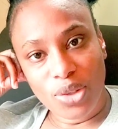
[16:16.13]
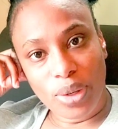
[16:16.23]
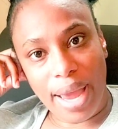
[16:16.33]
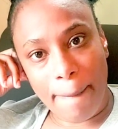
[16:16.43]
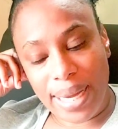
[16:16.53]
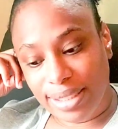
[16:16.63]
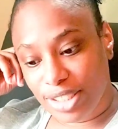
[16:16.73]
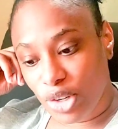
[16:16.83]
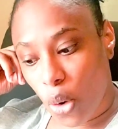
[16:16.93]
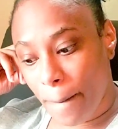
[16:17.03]
you can
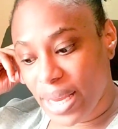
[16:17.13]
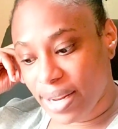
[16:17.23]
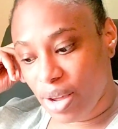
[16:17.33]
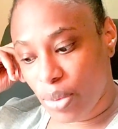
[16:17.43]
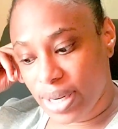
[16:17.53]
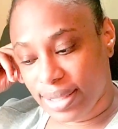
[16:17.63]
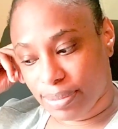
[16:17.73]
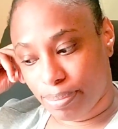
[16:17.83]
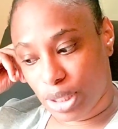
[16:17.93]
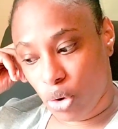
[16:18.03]
imagine now me there with this
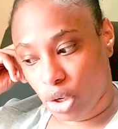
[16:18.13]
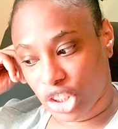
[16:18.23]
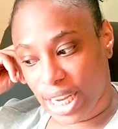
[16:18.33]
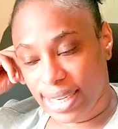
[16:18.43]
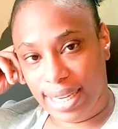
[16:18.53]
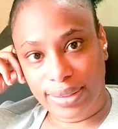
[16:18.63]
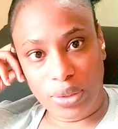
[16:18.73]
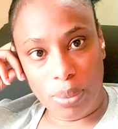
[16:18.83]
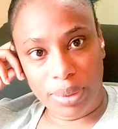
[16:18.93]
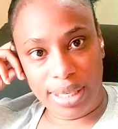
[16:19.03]
big old Charlie or
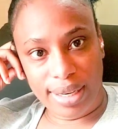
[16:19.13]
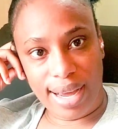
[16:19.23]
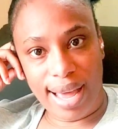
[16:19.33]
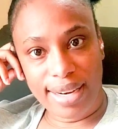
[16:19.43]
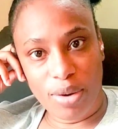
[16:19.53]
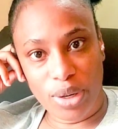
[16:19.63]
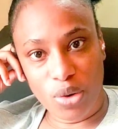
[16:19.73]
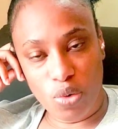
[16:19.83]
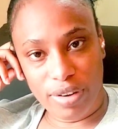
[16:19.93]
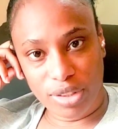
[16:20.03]
something, and then when
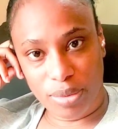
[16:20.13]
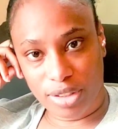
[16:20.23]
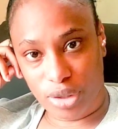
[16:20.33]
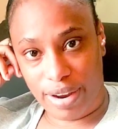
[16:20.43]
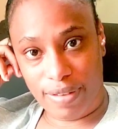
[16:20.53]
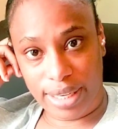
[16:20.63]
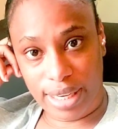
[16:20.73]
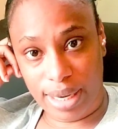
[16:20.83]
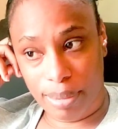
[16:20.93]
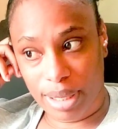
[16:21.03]
the Uber driver
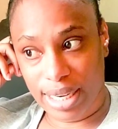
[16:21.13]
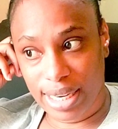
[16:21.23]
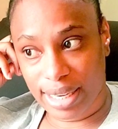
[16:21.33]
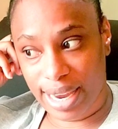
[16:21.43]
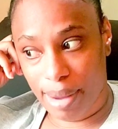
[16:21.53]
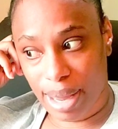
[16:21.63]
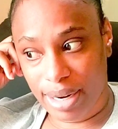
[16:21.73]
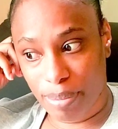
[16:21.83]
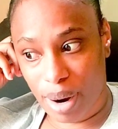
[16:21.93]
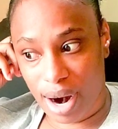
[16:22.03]
came, he came and
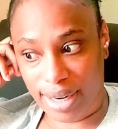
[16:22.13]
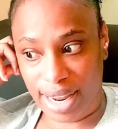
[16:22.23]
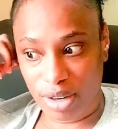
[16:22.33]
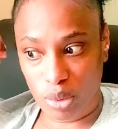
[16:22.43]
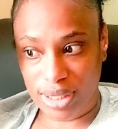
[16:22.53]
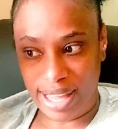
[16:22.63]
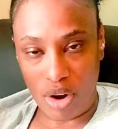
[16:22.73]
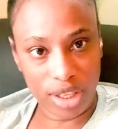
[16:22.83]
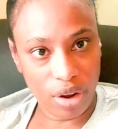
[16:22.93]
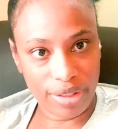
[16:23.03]
he parked and he was like
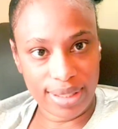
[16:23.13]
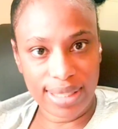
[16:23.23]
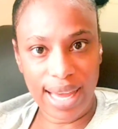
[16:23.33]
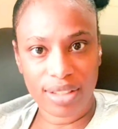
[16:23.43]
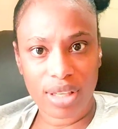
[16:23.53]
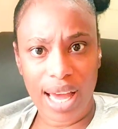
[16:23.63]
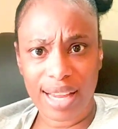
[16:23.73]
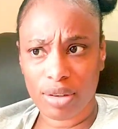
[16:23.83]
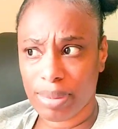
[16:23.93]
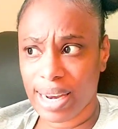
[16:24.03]
on the other side, so I
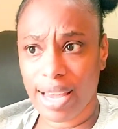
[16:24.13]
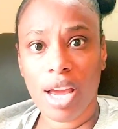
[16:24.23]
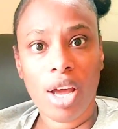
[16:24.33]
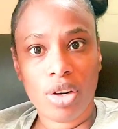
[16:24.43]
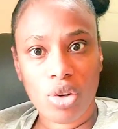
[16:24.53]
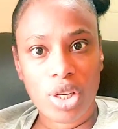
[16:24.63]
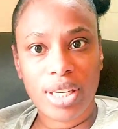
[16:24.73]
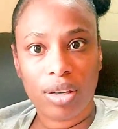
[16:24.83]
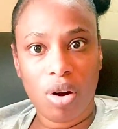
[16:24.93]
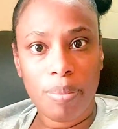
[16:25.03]
had to be like, no, you
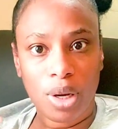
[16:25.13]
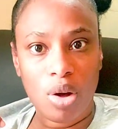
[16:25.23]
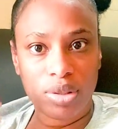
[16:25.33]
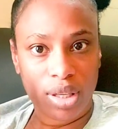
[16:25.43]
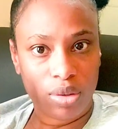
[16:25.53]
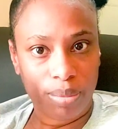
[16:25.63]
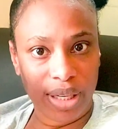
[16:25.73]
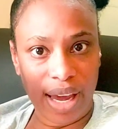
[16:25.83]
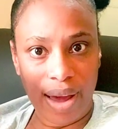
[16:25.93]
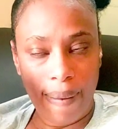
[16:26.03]
need to come closer to
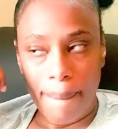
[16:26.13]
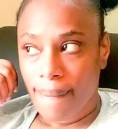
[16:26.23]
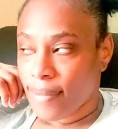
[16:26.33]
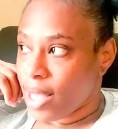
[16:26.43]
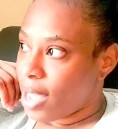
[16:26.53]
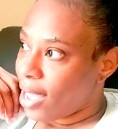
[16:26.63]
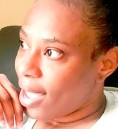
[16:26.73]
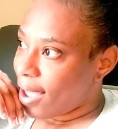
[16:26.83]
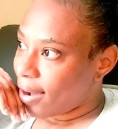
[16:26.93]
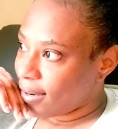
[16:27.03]
me, yeah?
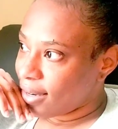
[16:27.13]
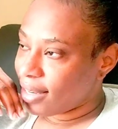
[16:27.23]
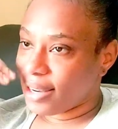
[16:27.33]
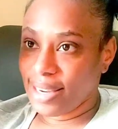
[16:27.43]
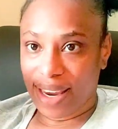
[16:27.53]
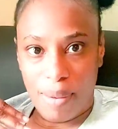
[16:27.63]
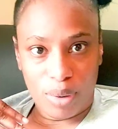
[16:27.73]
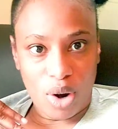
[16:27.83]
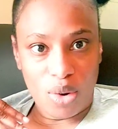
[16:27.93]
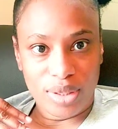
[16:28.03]
And he
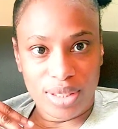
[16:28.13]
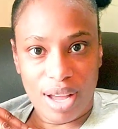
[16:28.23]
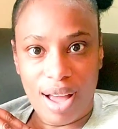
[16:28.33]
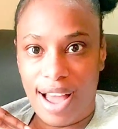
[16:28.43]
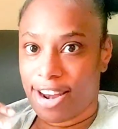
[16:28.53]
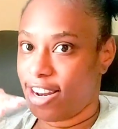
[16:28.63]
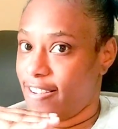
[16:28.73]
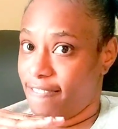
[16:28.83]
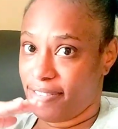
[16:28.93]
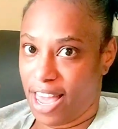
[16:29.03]
came closer and then
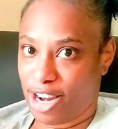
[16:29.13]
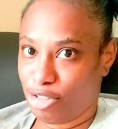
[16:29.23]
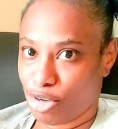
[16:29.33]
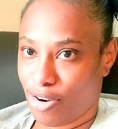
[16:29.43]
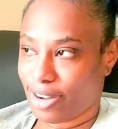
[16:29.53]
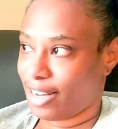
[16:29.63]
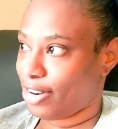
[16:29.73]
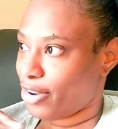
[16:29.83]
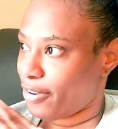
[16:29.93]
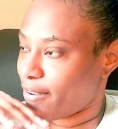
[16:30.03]
he fly the trunk, you
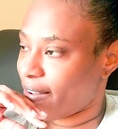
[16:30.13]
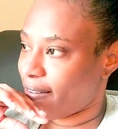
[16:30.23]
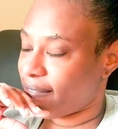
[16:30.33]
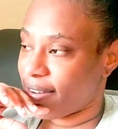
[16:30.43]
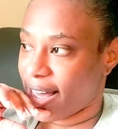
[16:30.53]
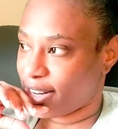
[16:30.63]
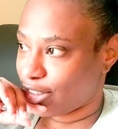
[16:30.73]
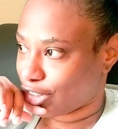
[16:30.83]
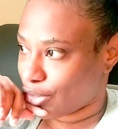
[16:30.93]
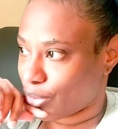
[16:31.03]
know, he fly
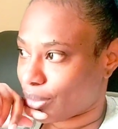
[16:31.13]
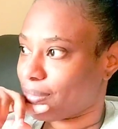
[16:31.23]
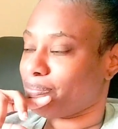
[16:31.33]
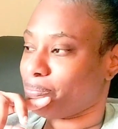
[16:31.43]
the trunk.